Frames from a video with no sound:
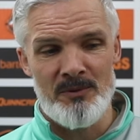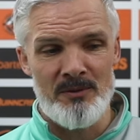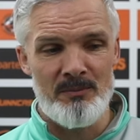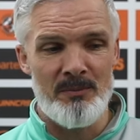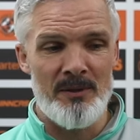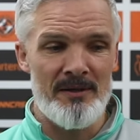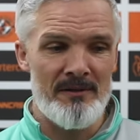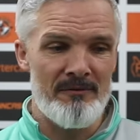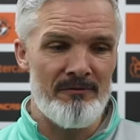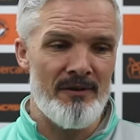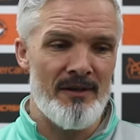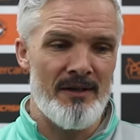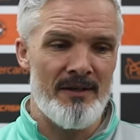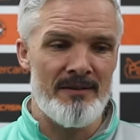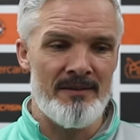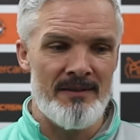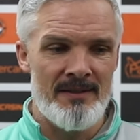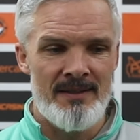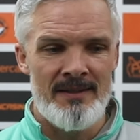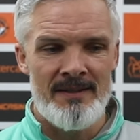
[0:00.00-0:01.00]
we might have
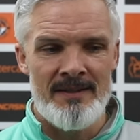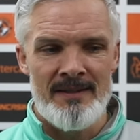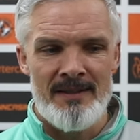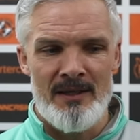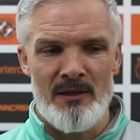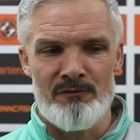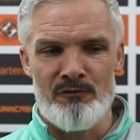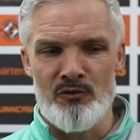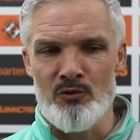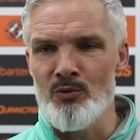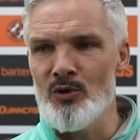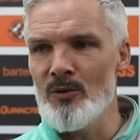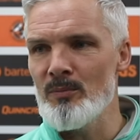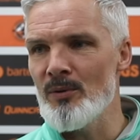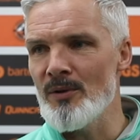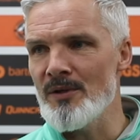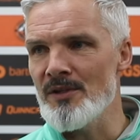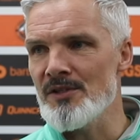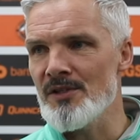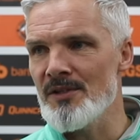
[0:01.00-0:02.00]
had a few more
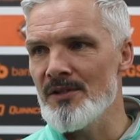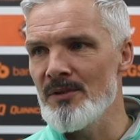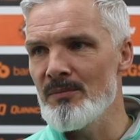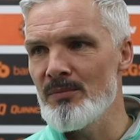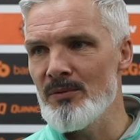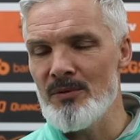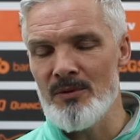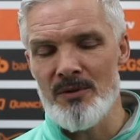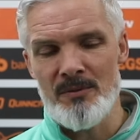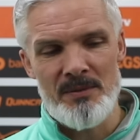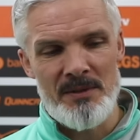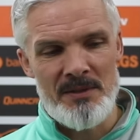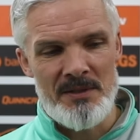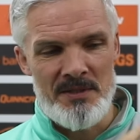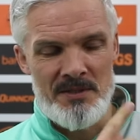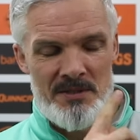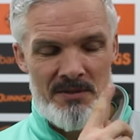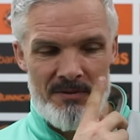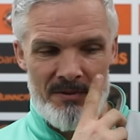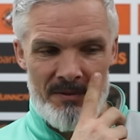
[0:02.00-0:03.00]
points on the board,
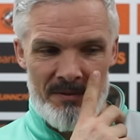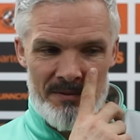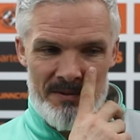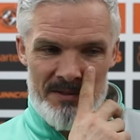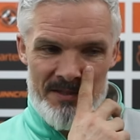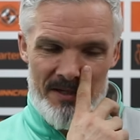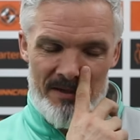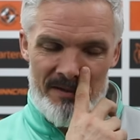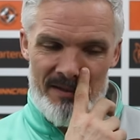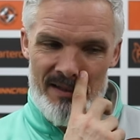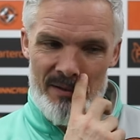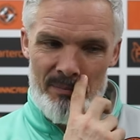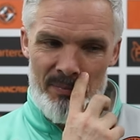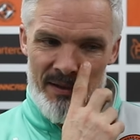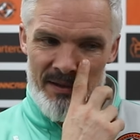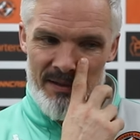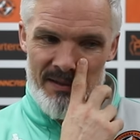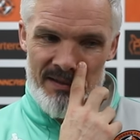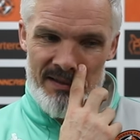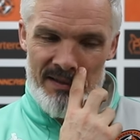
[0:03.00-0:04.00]
because, you know, there's certainly a
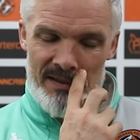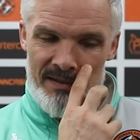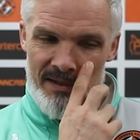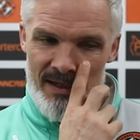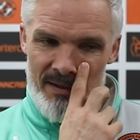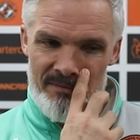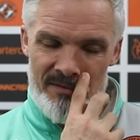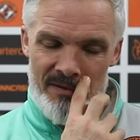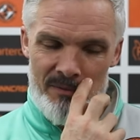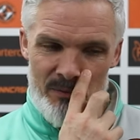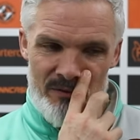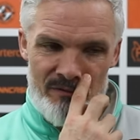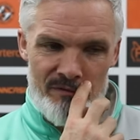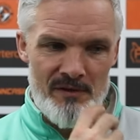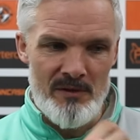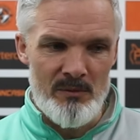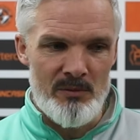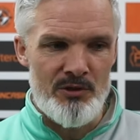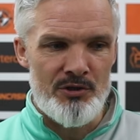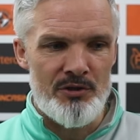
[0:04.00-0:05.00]
penalty at Hampden we
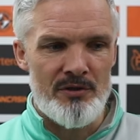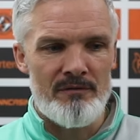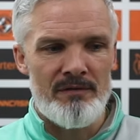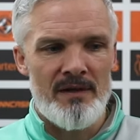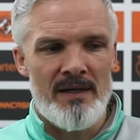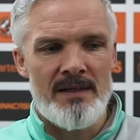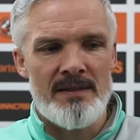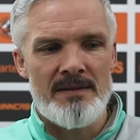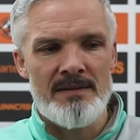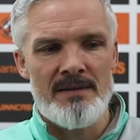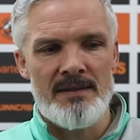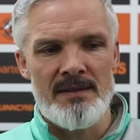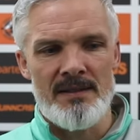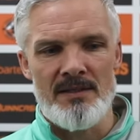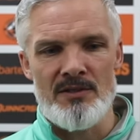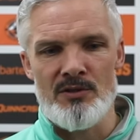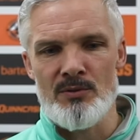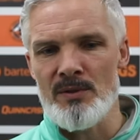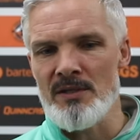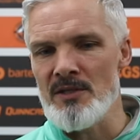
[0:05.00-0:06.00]
feel we should have had
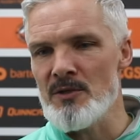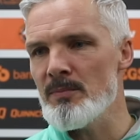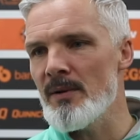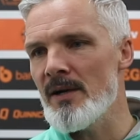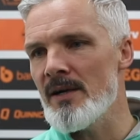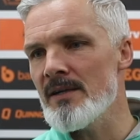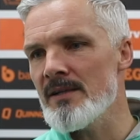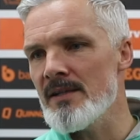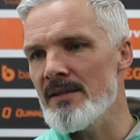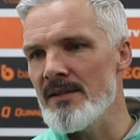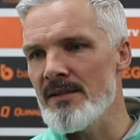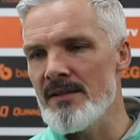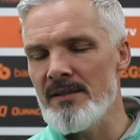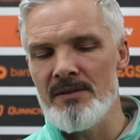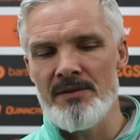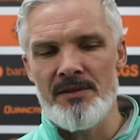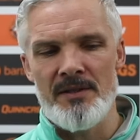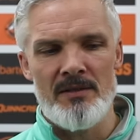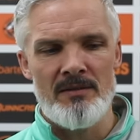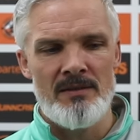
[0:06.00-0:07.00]
against Queen's Park in the
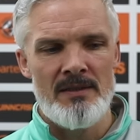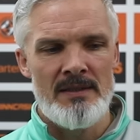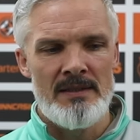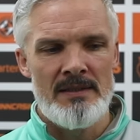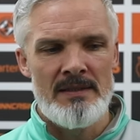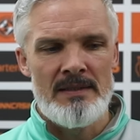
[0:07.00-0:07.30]
0-0.